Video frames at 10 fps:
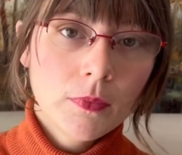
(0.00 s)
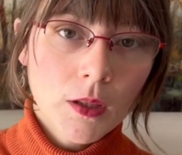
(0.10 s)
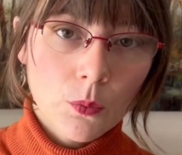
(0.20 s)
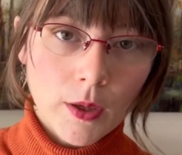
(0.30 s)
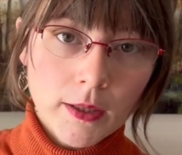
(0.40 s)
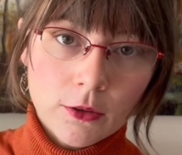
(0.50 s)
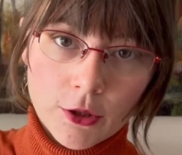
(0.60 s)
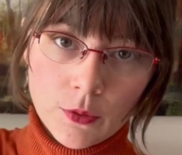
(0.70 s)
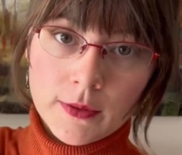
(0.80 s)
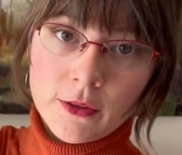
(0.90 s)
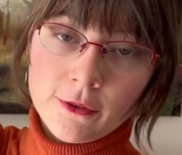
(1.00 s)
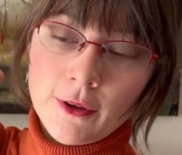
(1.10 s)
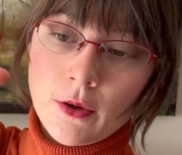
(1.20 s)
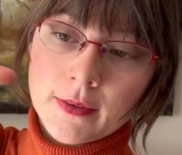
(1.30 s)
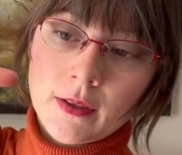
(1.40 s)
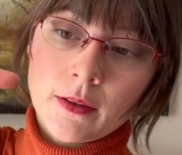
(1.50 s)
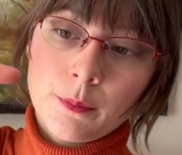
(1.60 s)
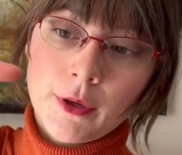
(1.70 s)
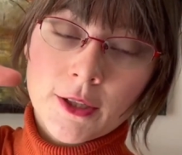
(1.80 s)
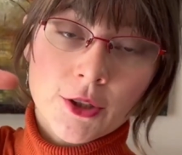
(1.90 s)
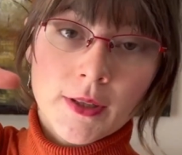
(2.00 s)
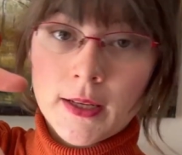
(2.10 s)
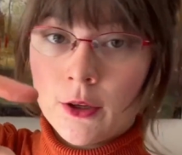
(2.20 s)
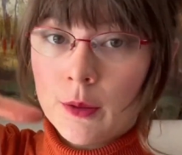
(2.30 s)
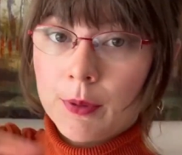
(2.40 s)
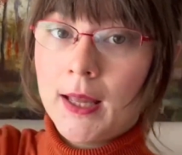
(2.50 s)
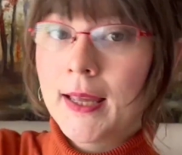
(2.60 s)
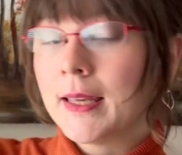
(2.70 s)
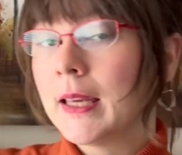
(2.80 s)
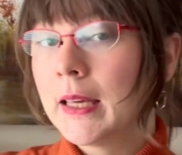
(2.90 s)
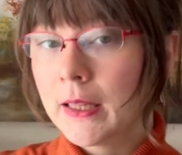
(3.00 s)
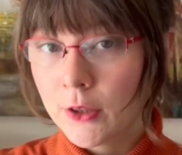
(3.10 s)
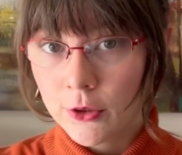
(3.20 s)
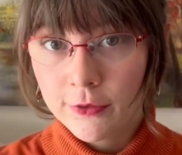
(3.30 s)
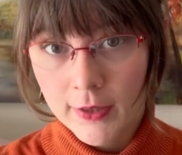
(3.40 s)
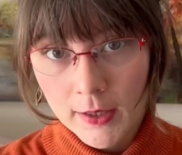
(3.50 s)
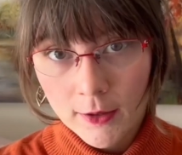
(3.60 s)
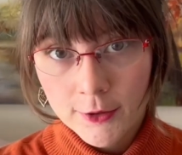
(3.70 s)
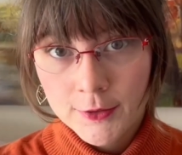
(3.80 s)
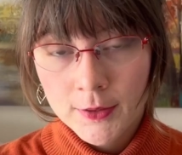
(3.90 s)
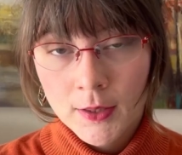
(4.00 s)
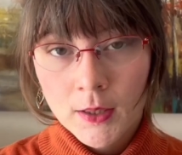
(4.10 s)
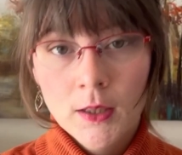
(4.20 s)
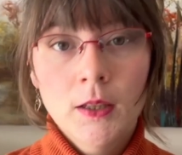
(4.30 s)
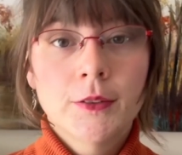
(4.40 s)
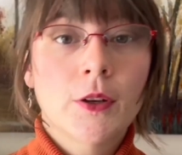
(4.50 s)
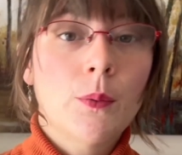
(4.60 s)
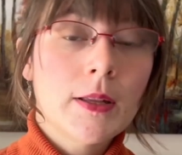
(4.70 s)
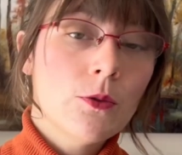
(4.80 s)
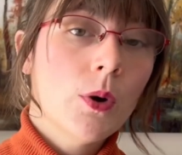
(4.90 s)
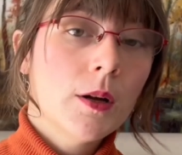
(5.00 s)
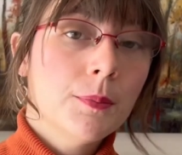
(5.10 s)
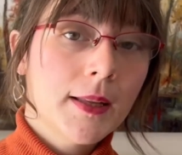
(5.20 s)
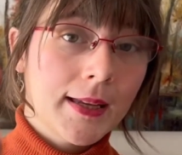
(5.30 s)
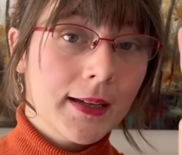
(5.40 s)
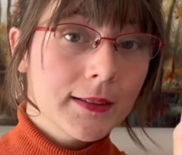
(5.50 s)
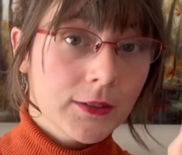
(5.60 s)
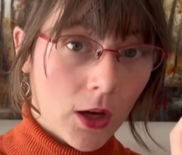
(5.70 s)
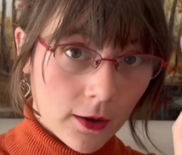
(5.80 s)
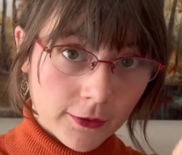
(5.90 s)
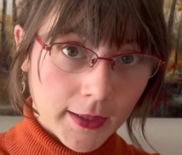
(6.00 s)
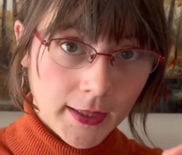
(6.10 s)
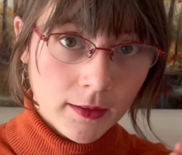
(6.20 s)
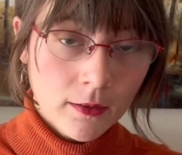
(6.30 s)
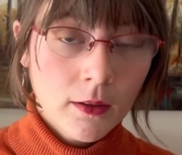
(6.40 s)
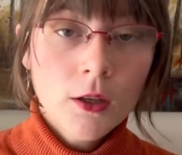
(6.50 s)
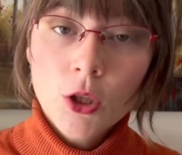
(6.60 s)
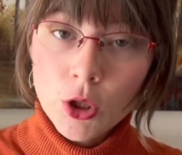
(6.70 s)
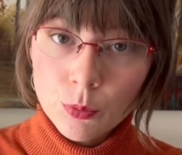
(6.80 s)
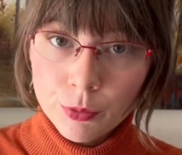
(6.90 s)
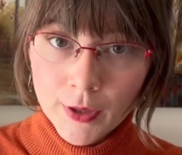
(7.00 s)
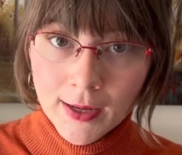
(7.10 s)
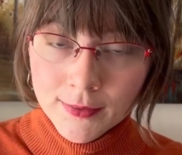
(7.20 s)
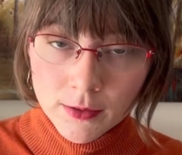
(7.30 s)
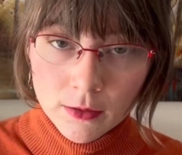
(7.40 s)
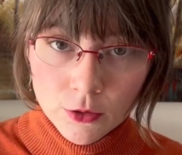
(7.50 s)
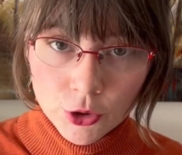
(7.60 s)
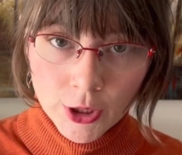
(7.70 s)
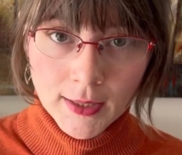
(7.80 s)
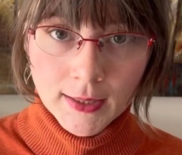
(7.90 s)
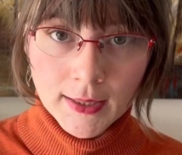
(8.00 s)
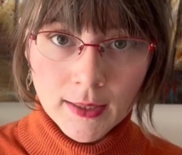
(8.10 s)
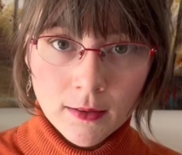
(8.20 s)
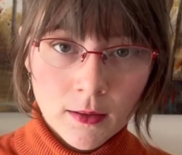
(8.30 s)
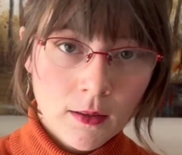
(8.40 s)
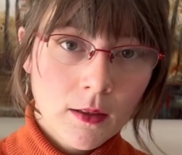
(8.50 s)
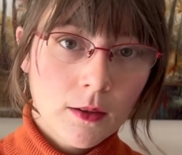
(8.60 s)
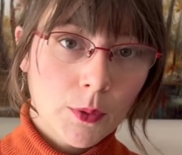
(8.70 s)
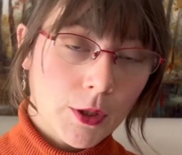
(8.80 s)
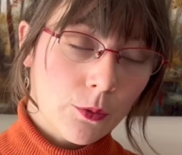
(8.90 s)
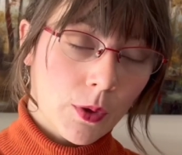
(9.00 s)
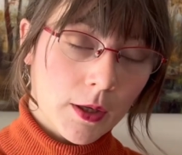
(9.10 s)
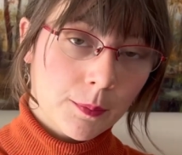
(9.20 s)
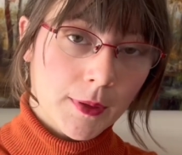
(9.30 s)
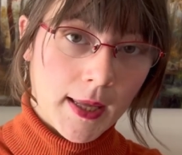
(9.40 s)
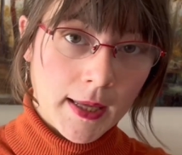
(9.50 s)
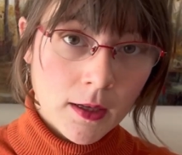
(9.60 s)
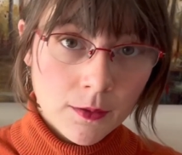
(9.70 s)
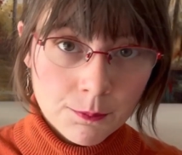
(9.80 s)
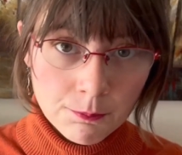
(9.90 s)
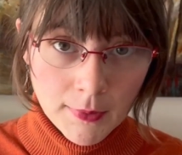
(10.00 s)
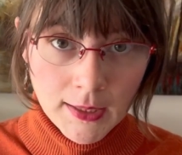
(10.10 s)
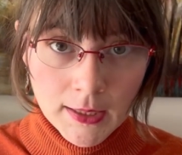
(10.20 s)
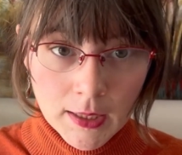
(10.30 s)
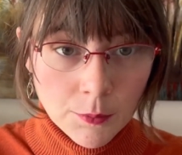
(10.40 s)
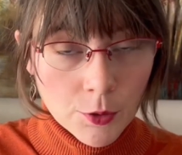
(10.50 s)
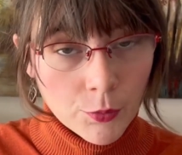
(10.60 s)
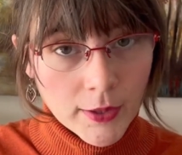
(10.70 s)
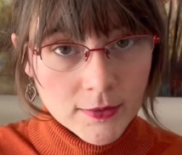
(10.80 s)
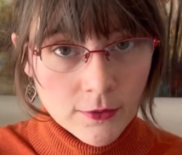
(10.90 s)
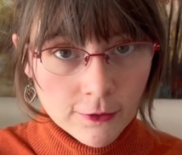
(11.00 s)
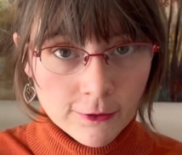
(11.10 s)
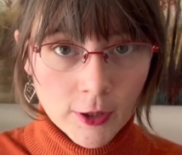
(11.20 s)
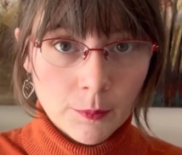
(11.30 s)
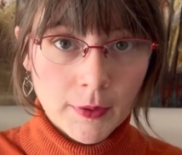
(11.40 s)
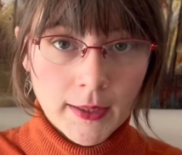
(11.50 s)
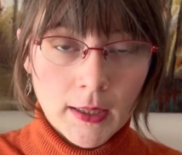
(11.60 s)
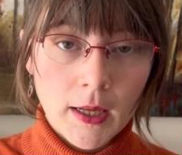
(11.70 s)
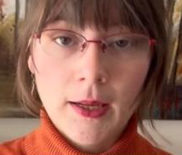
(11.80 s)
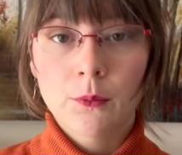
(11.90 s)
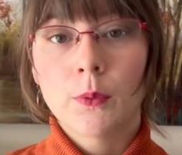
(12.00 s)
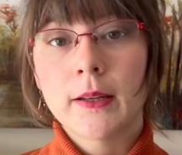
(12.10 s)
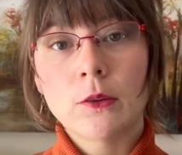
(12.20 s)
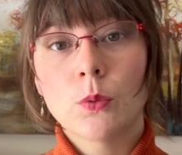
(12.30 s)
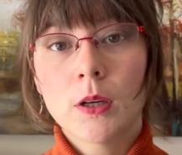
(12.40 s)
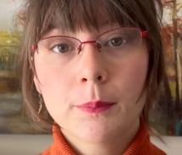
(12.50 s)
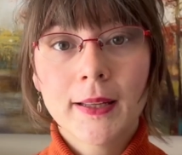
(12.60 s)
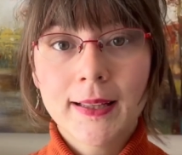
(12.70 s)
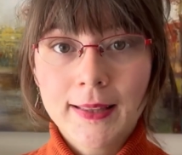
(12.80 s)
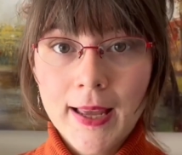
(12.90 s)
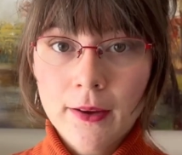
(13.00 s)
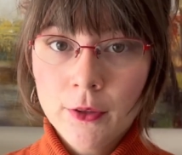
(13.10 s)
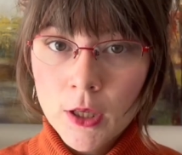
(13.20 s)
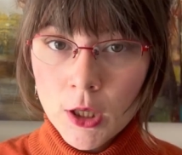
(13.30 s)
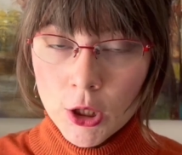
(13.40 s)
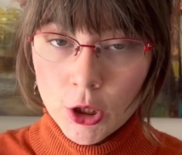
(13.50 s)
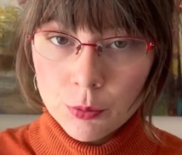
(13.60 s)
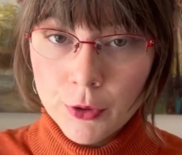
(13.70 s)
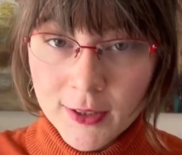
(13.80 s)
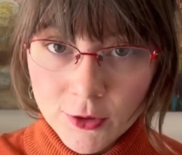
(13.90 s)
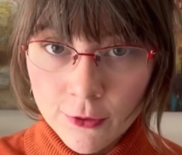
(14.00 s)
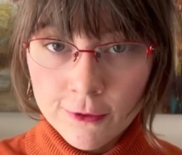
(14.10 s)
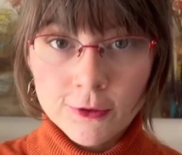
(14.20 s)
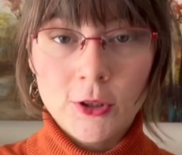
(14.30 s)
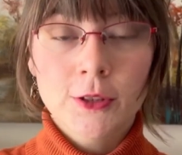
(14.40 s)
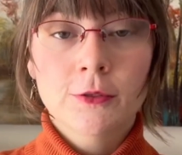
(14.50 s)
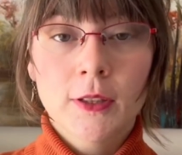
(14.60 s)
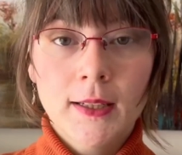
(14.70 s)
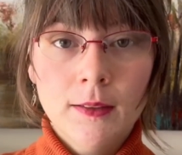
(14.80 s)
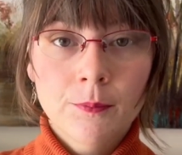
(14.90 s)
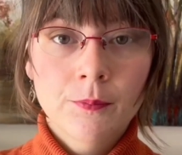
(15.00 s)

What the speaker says: what you'll do is you'll focus on the pressure that you're applying in your fingers. So when you want to play softly, you press gently. When you want to play medium, you press firmly. And when you want to play loud, you press forcefully.